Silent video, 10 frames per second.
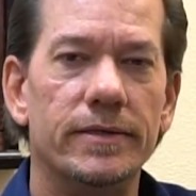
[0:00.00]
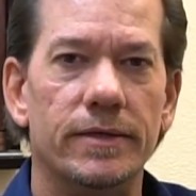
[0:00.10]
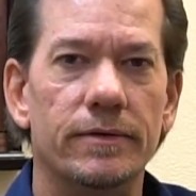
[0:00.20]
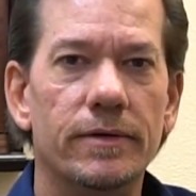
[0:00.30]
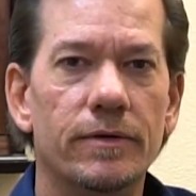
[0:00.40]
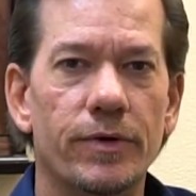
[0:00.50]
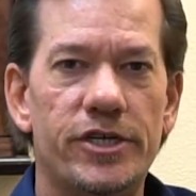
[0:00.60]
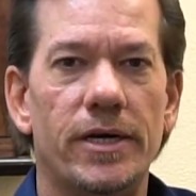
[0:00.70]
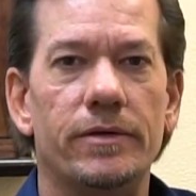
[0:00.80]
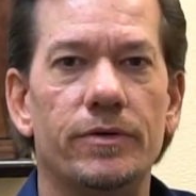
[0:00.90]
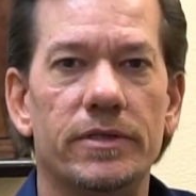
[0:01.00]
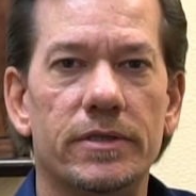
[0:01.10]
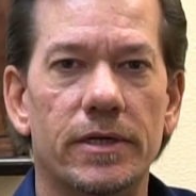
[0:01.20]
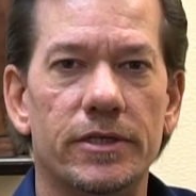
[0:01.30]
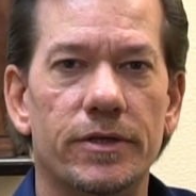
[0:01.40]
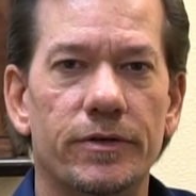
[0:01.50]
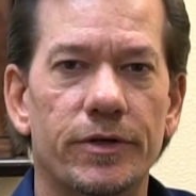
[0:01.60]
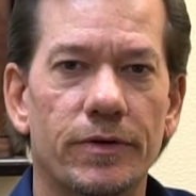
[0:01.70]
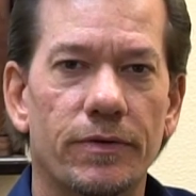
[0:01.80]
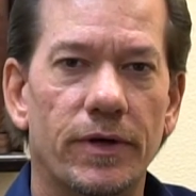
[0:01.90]
So reach out to us, let us know
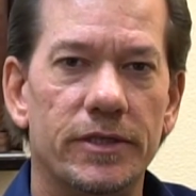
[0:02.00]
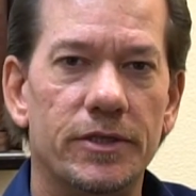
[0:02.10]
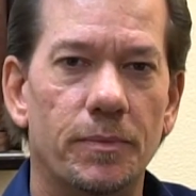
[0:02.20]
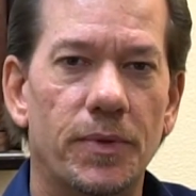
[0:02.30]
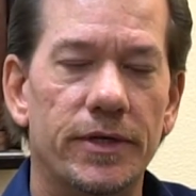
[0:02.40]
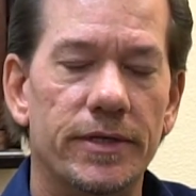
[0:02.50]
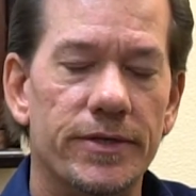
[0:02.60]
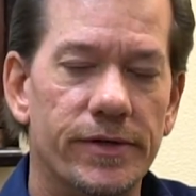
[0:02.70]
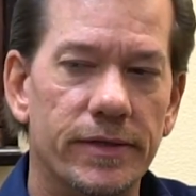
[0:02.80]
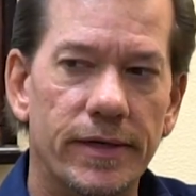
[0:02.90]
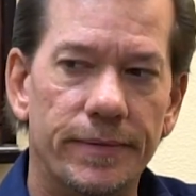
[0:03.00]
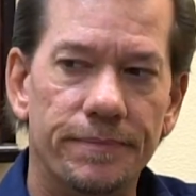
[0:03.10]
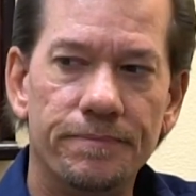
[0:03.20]
your thoughts and opinions on that.